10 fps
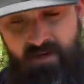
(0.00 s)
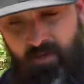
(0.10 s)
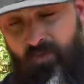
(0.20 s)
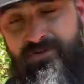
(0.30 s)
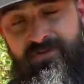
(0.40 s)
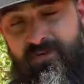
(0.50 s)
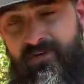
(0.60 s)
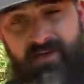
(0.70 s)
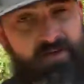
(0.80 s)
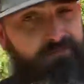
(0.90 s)
Once you figure
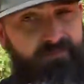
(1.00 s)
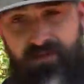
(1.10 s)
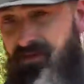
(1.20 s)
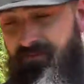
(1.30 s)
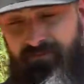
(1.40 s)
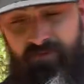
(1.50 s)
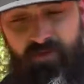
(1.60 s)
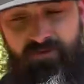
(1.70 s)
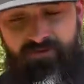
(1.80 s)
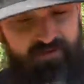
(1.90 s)
it out,
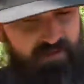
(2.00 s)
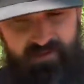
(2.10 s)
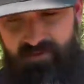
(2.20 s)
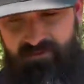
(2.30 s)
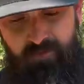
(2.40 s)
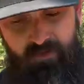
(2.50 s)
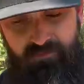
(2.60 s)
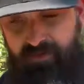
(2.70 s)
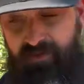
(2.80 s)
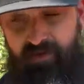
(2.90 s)
flows and does
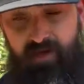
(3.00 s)
perfect.